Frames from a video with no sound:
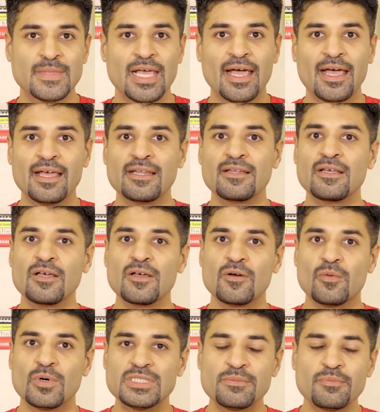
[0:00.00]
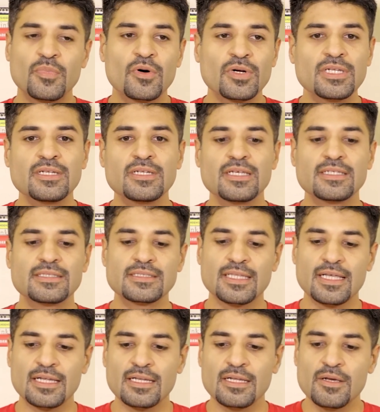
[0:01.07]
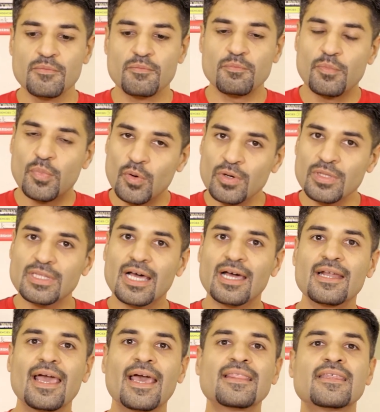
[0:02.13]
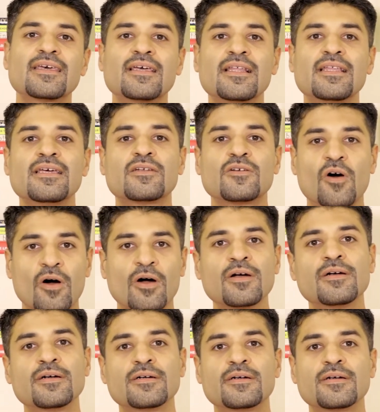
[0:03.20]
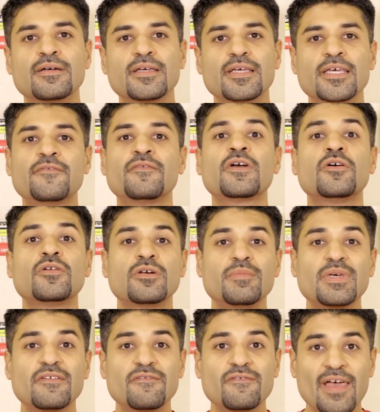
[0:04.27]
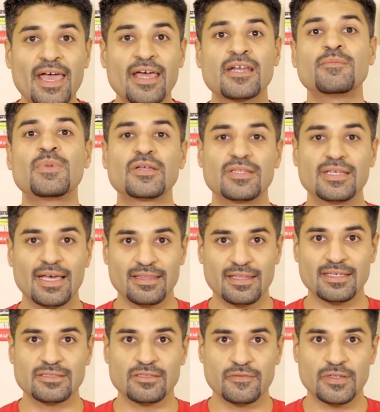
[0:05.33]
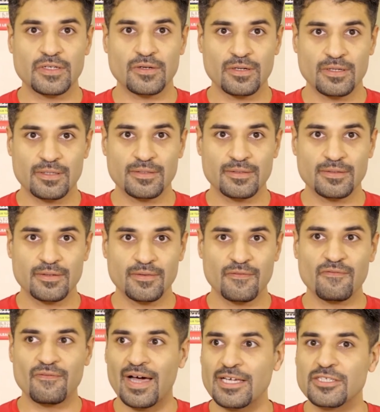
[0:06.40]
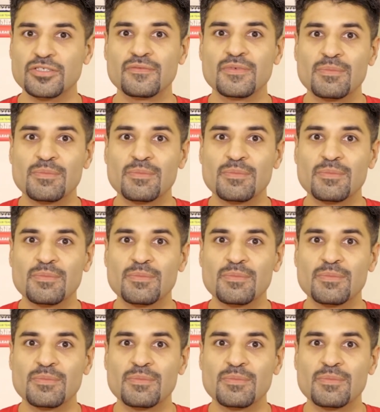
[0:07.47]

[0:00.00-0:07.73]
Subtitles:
And what's important is that both are ethically wrong if you're going to be fair about the ethics of it all. Why should